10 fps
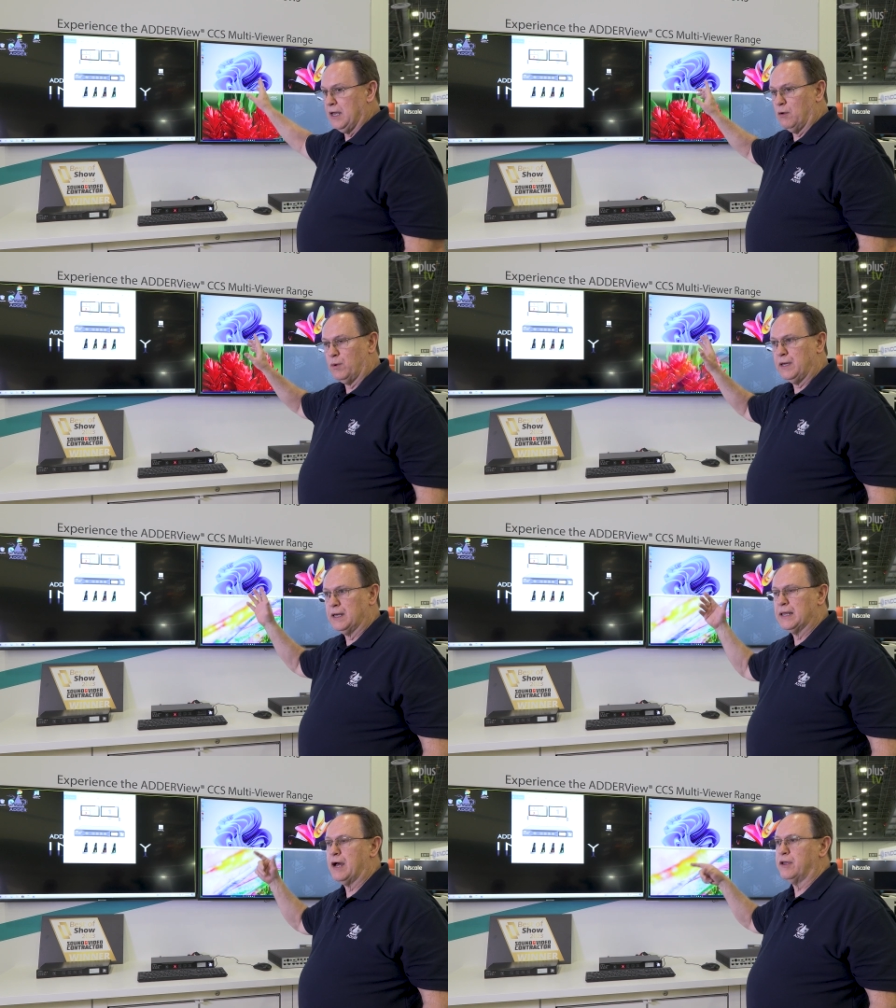and we
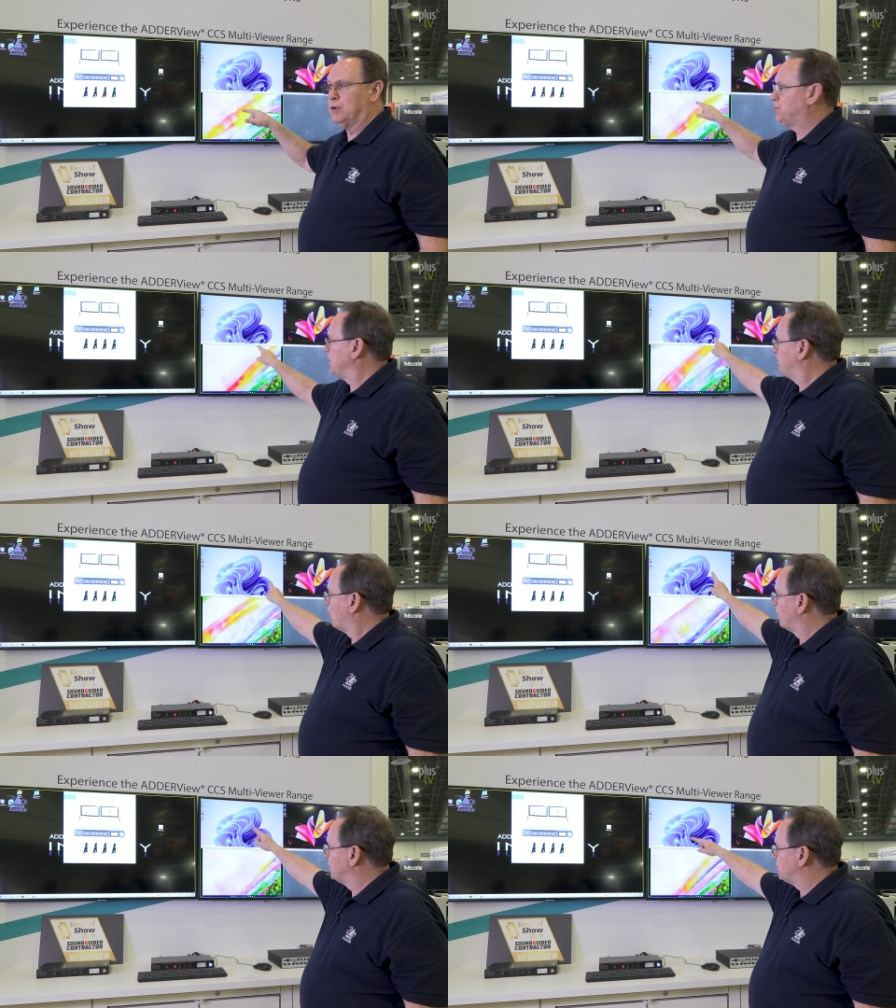allow you to put
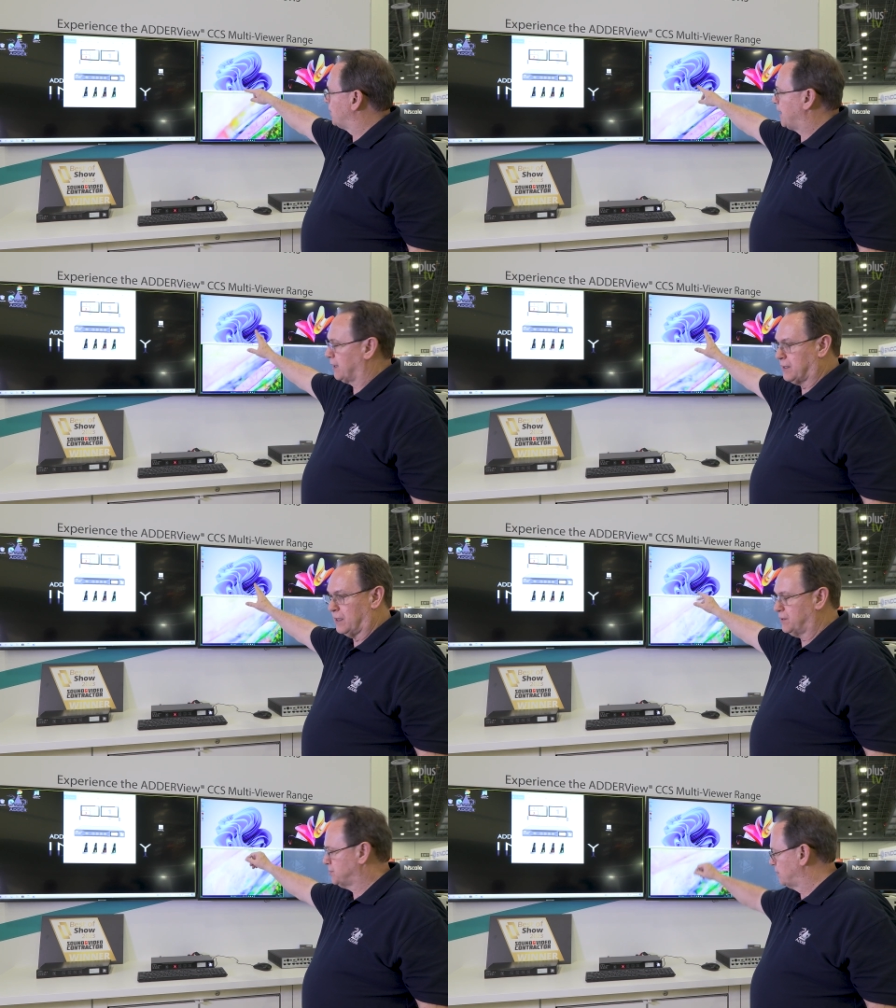borders around in
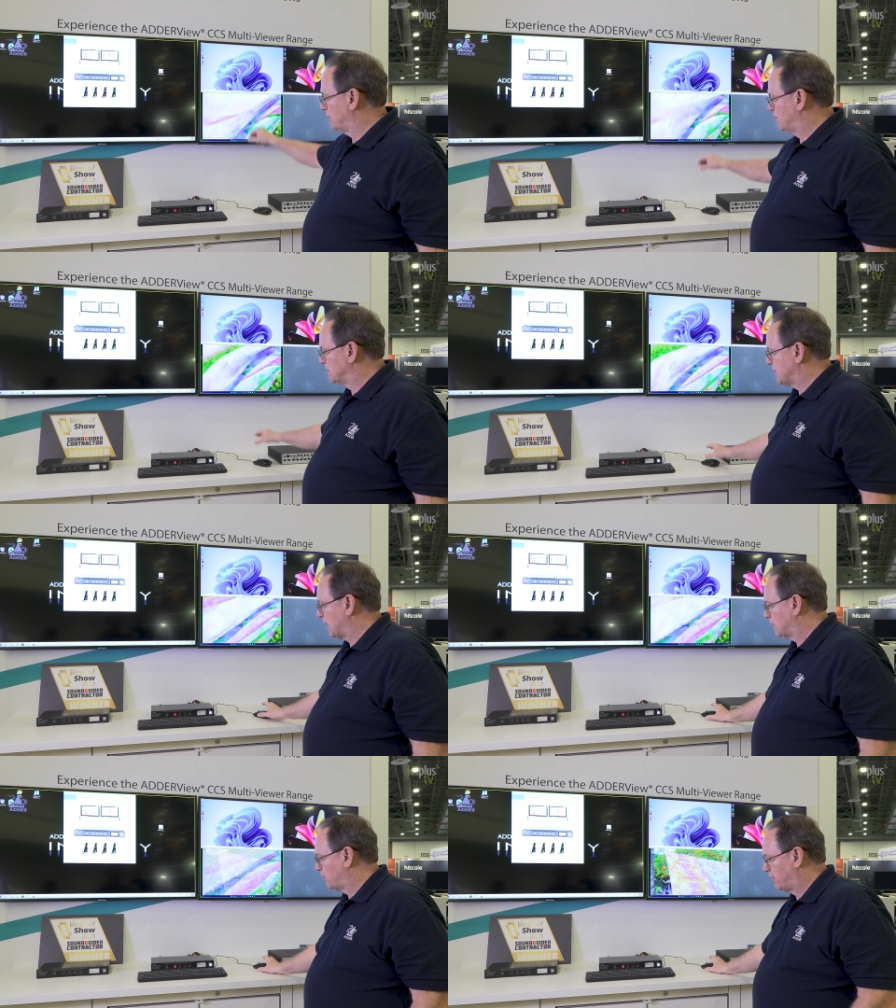color so you know
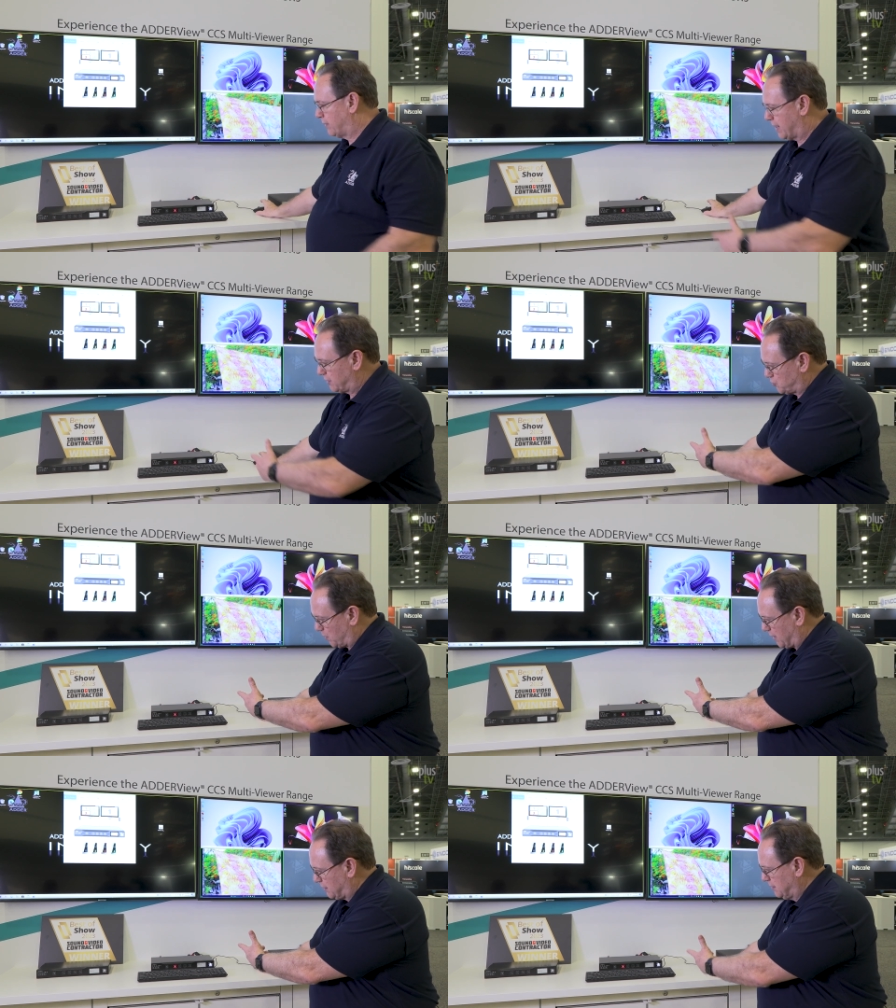exactly where you're at as
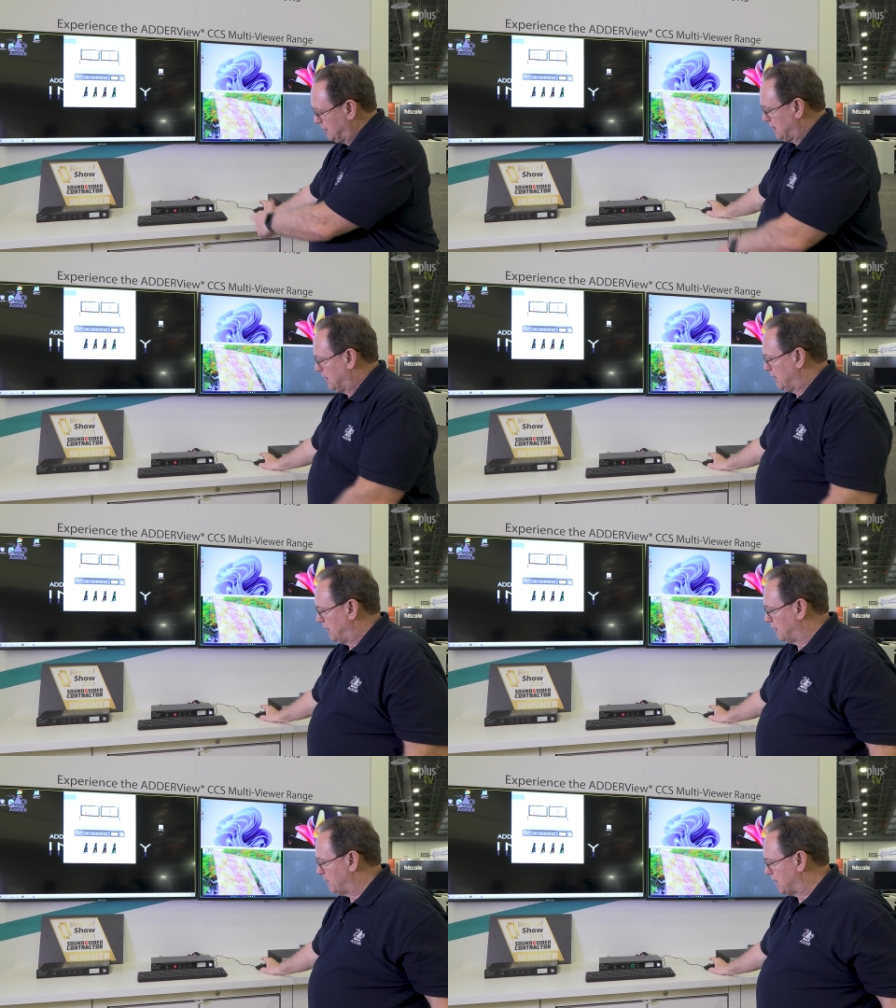well
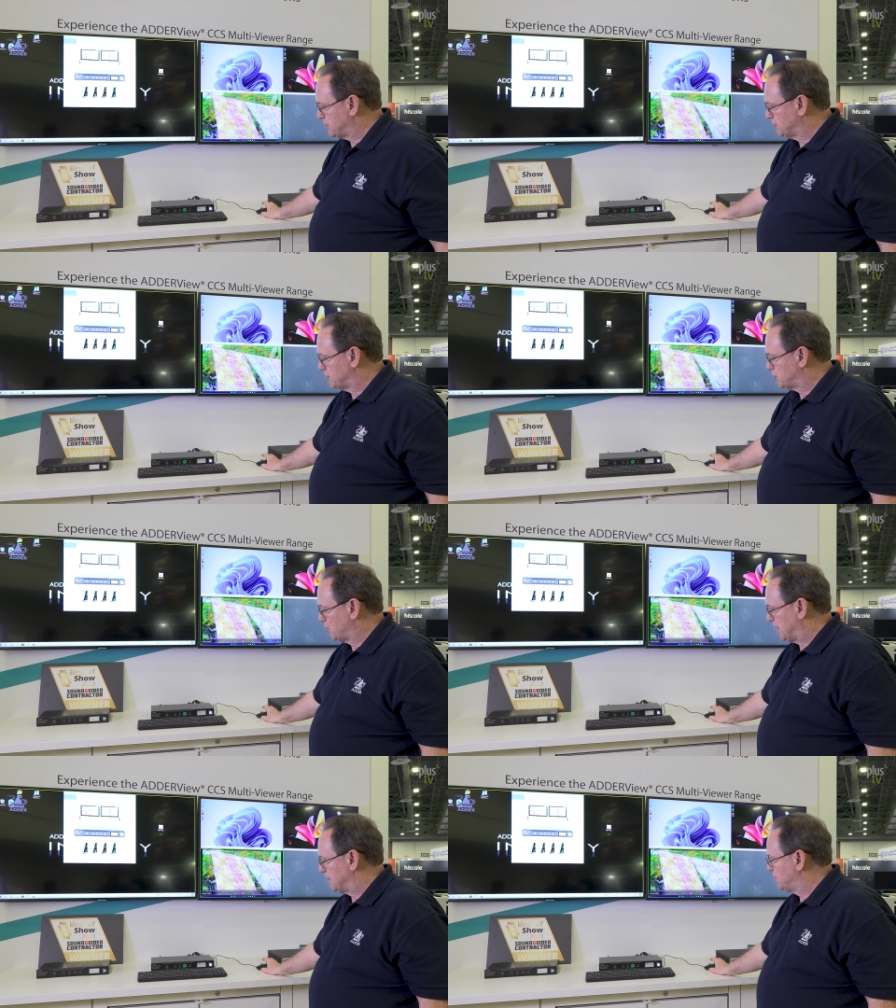and it matches the
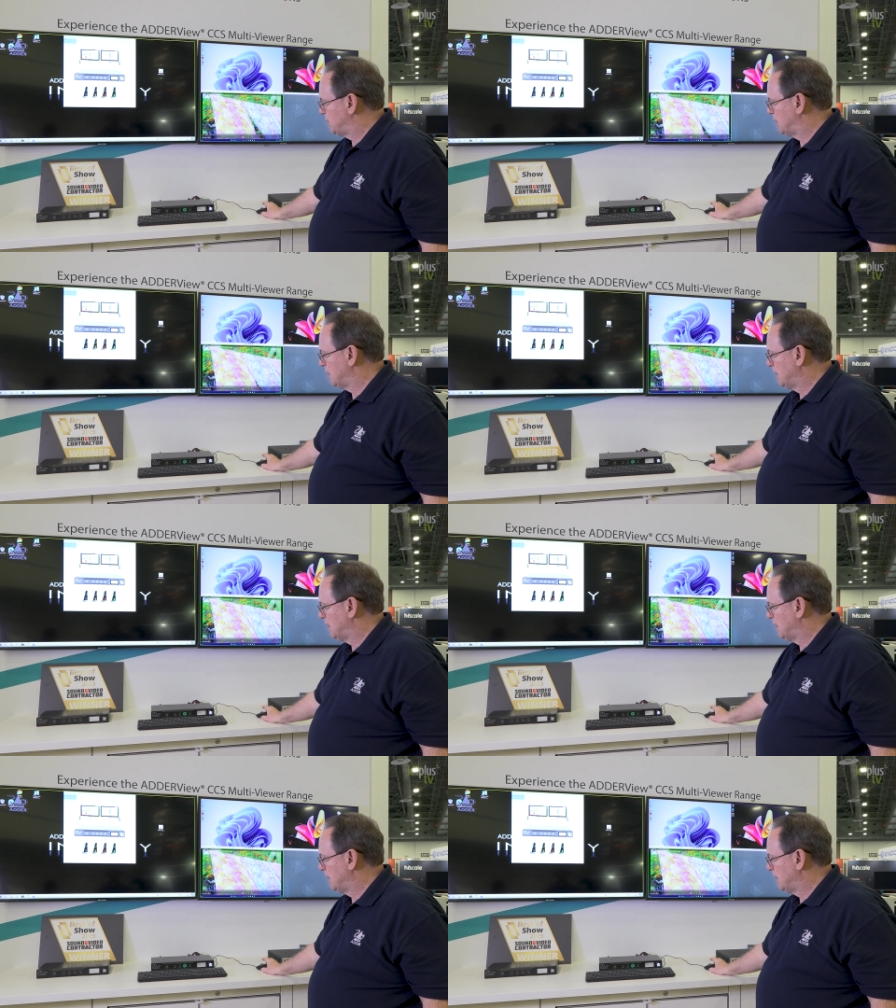switch.